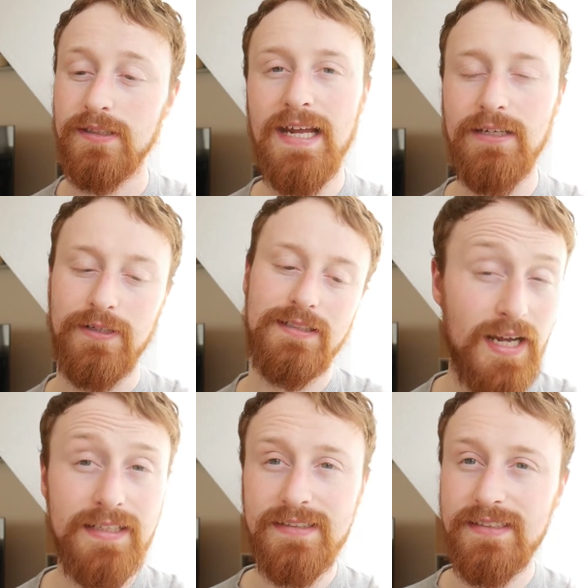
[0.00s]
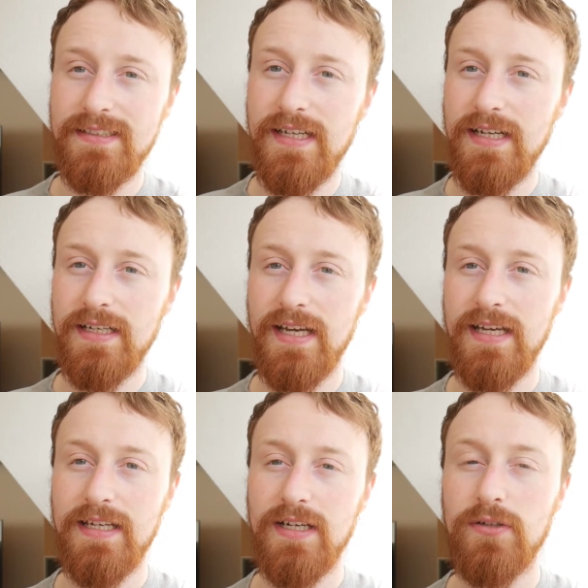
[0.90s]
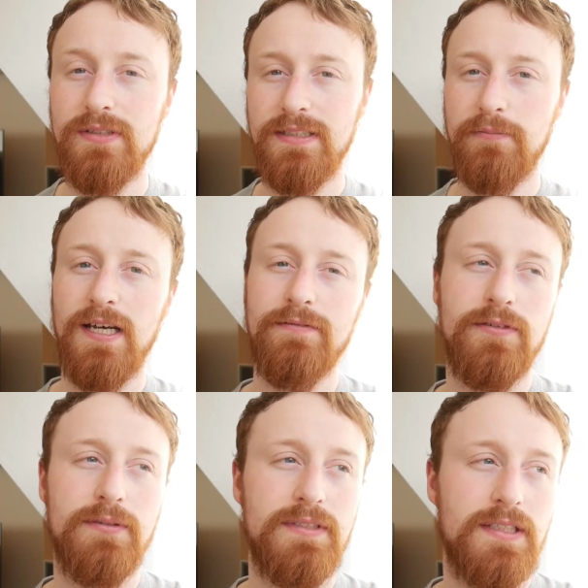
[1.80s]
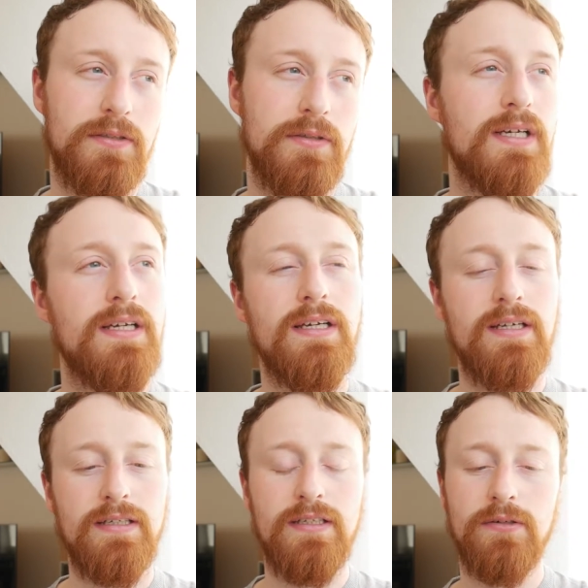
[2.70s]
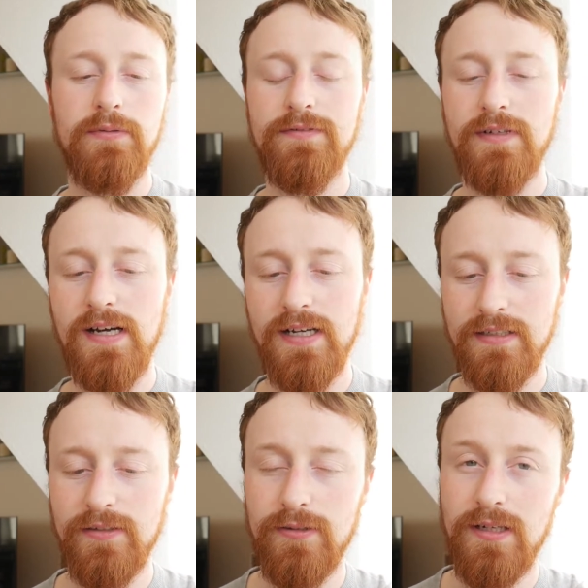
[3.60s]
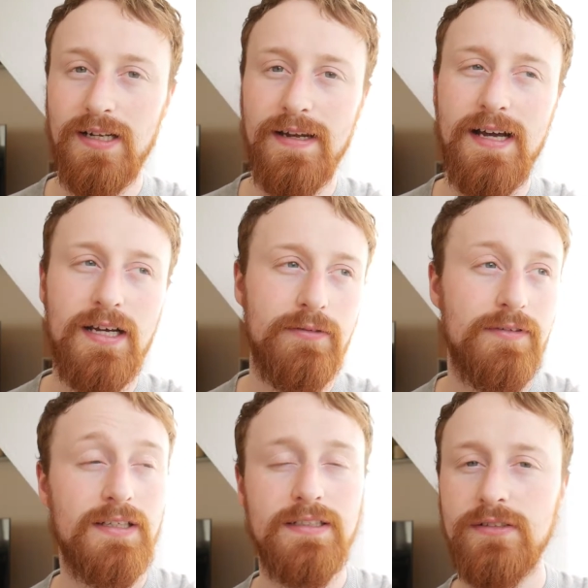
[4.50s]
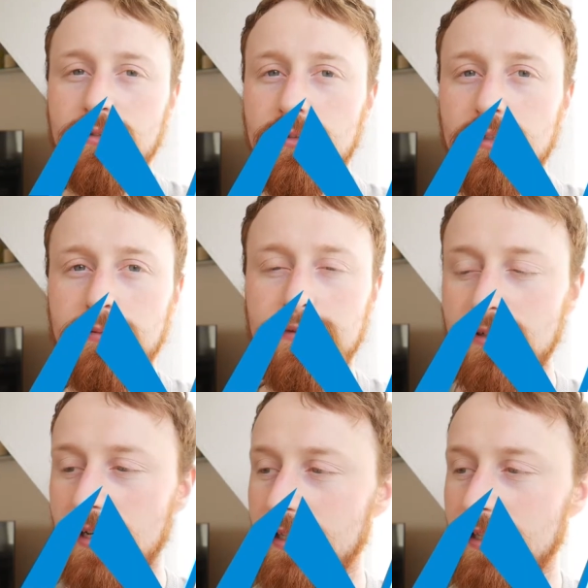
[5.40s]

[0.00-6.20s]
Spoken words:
Anyways, I had to decide a hosting platform. So we've got Google Cloud, we've got Azure, we've got